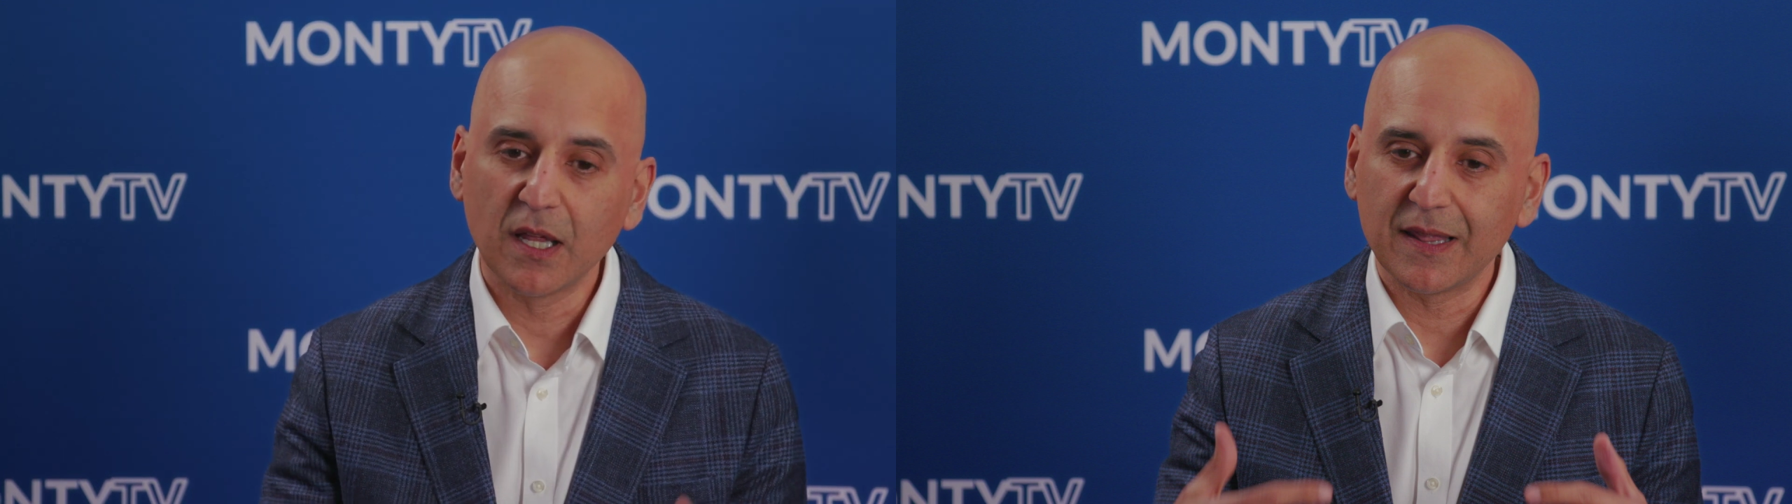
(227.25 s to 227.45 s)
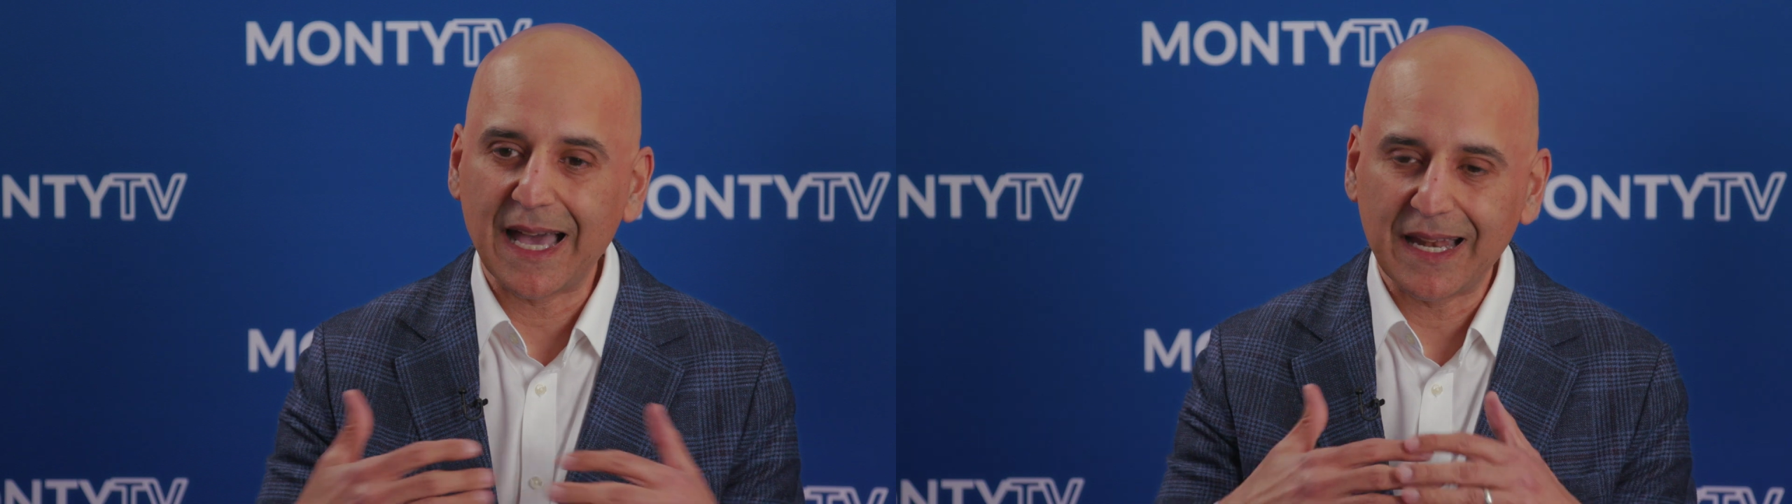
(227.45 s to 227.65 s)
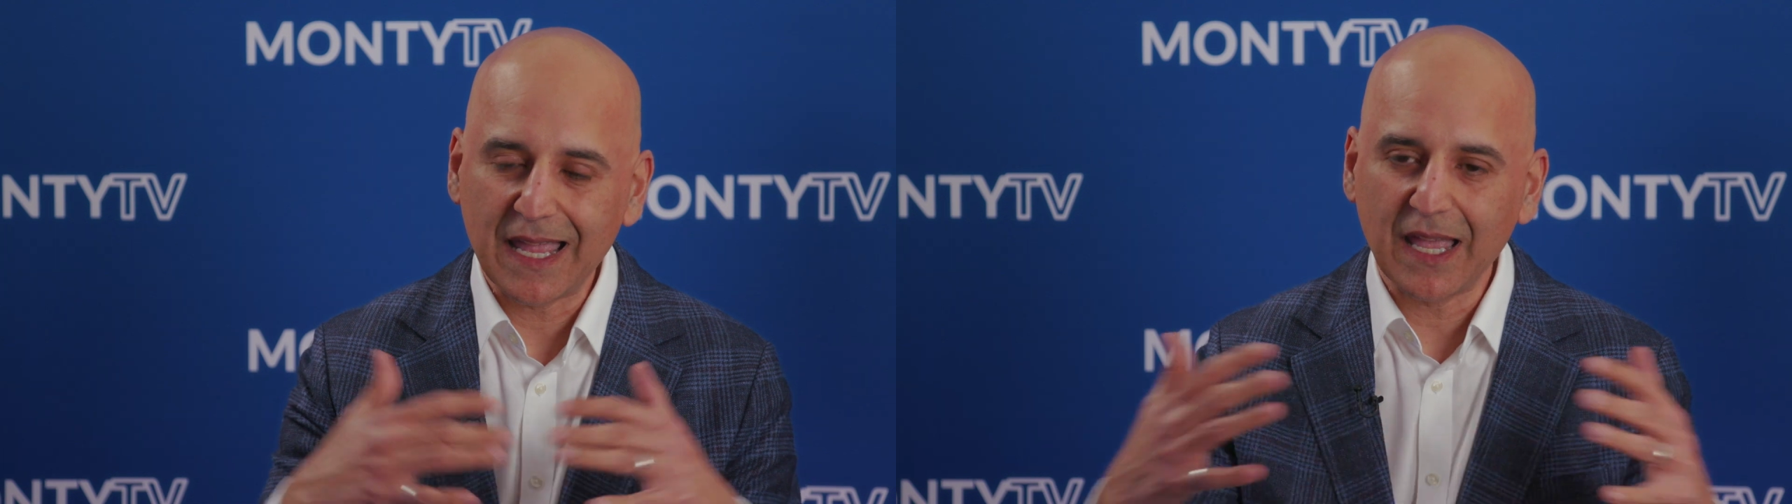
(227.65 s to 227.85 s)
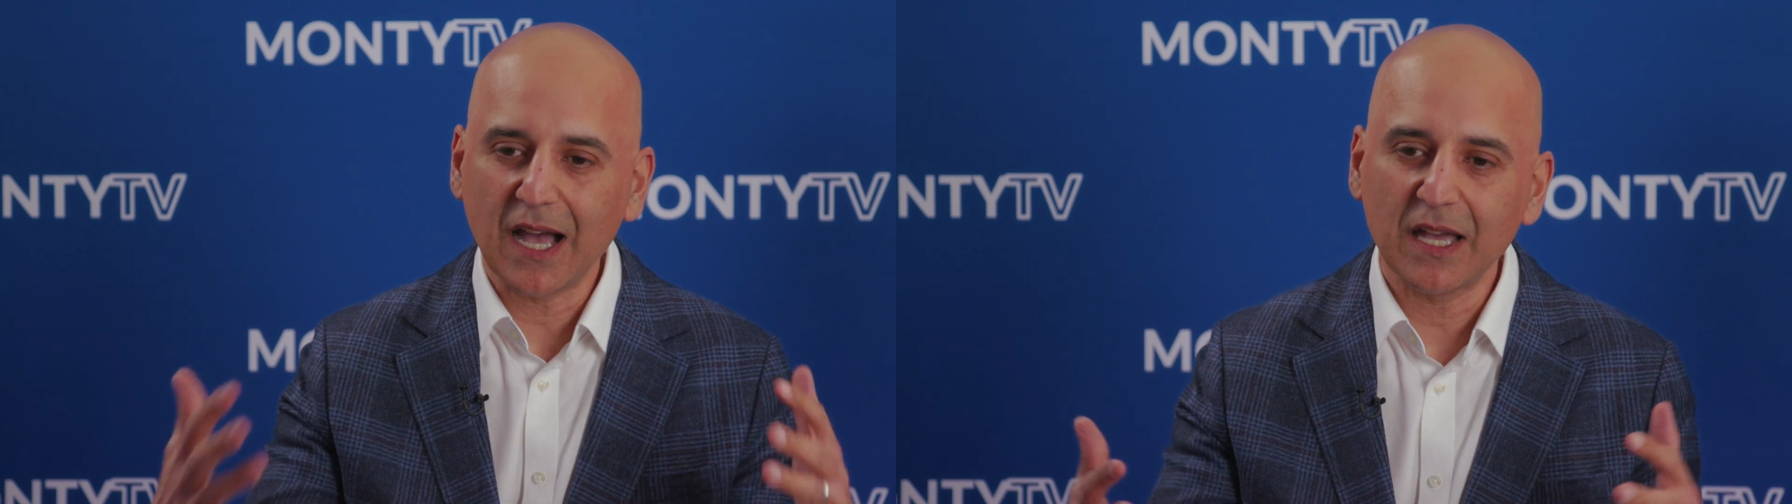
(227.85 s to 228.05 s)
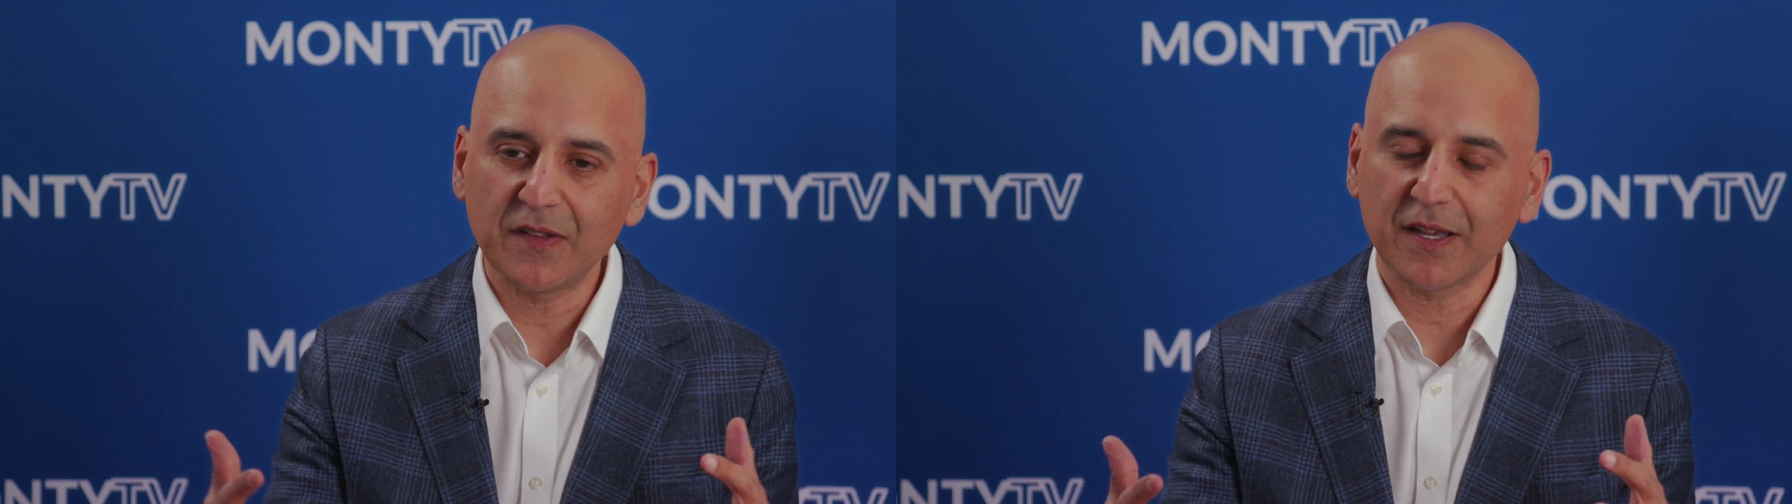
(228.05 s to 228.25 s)
that
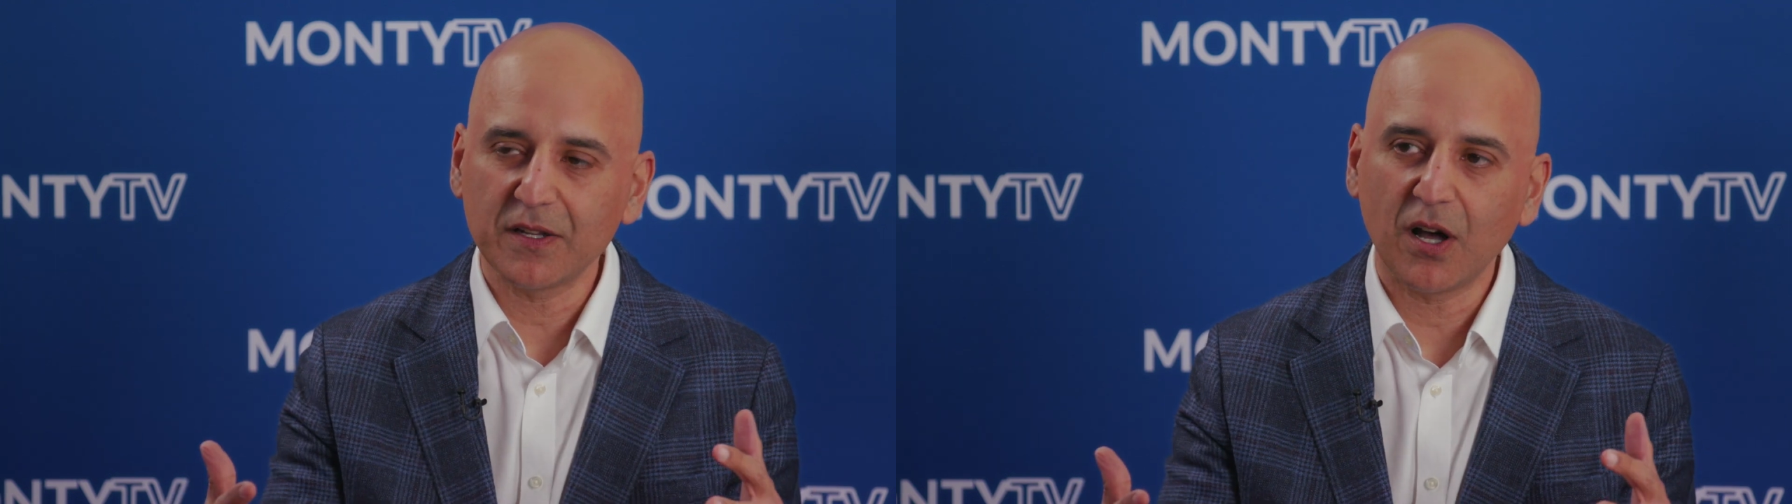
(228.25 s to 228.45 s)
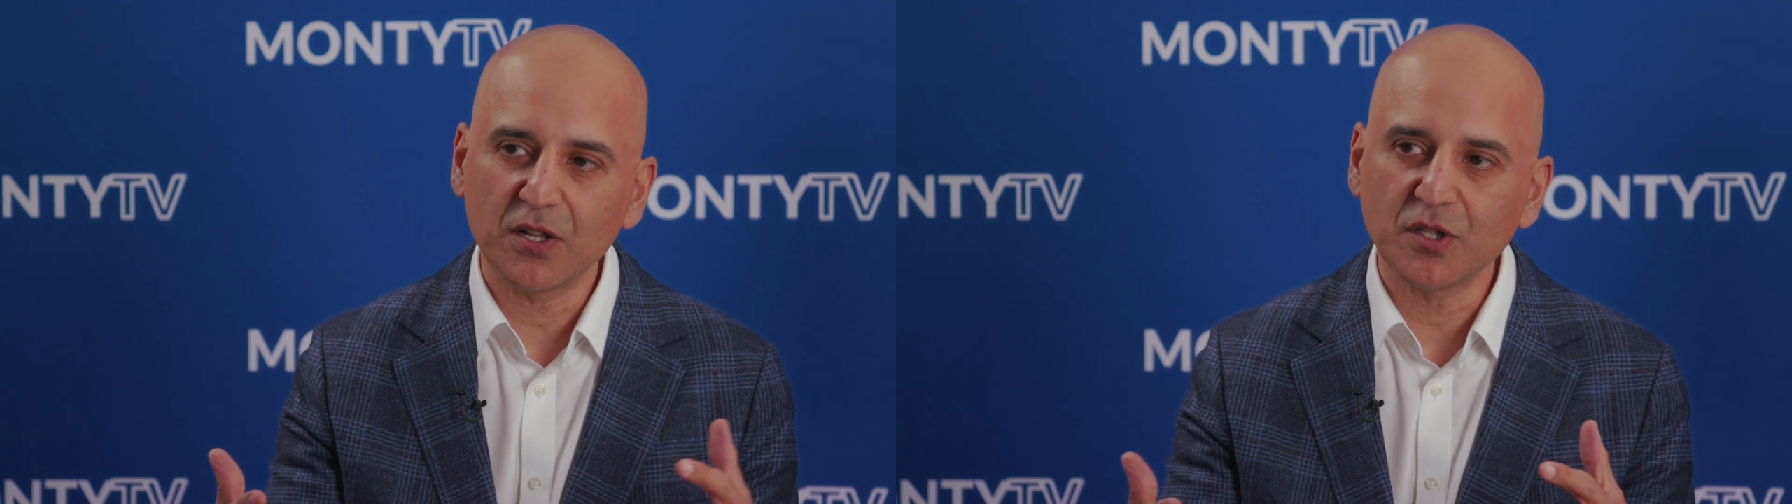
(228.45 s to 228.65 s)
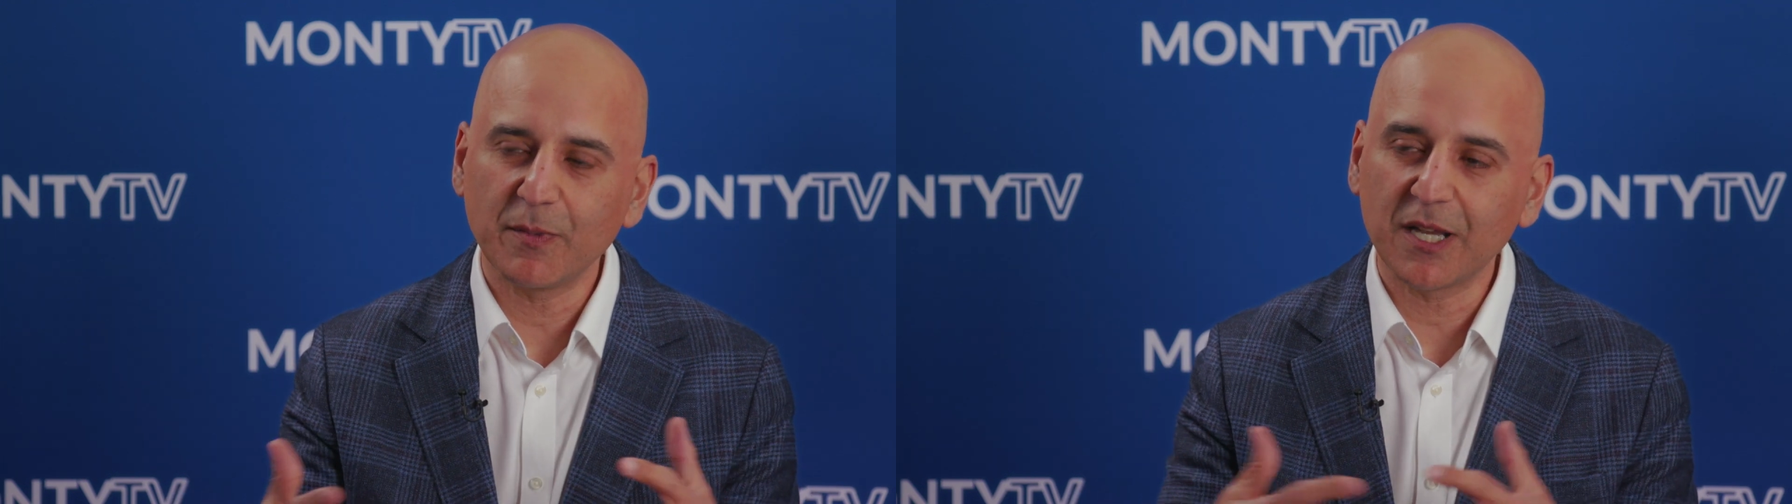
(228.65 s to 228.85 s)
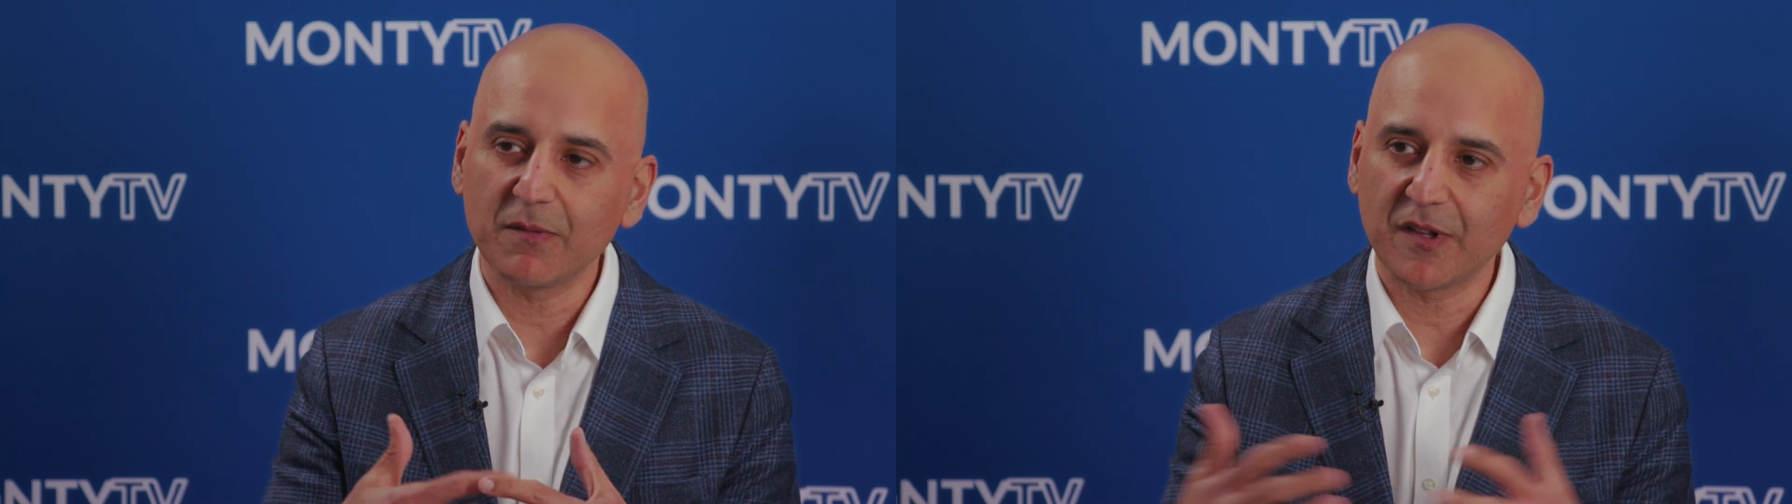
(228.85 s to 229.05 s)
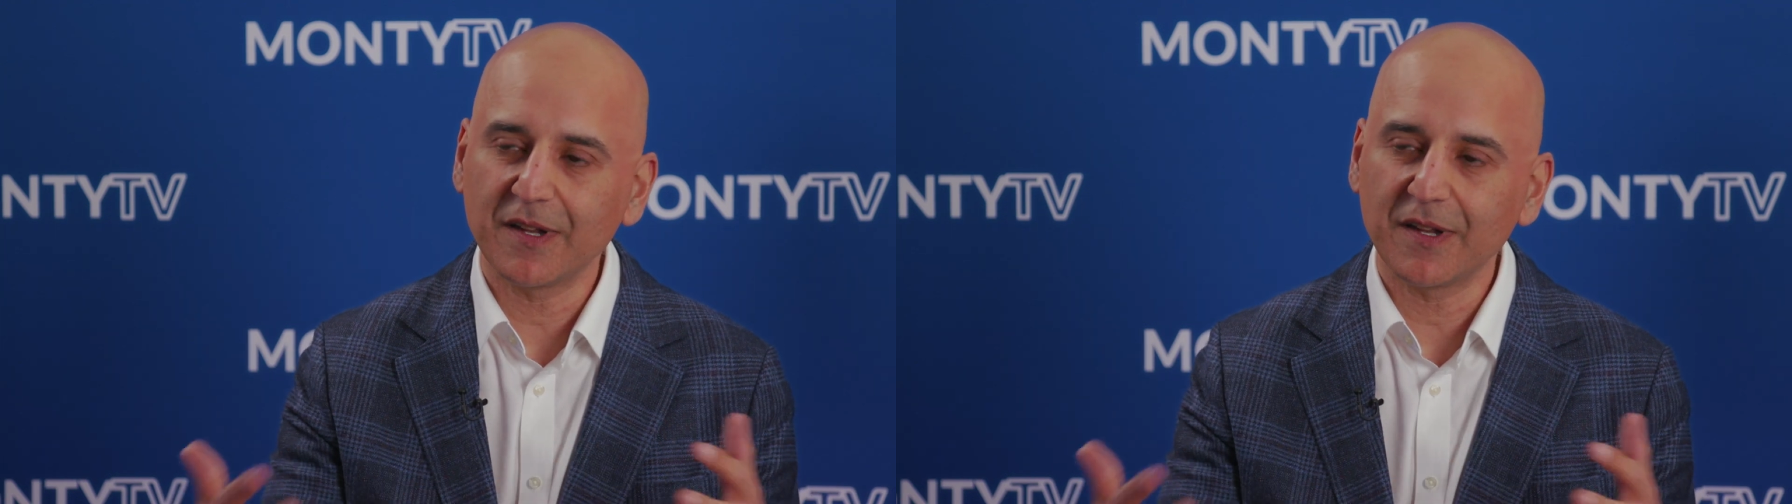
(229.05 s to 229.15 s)
AI technology becomes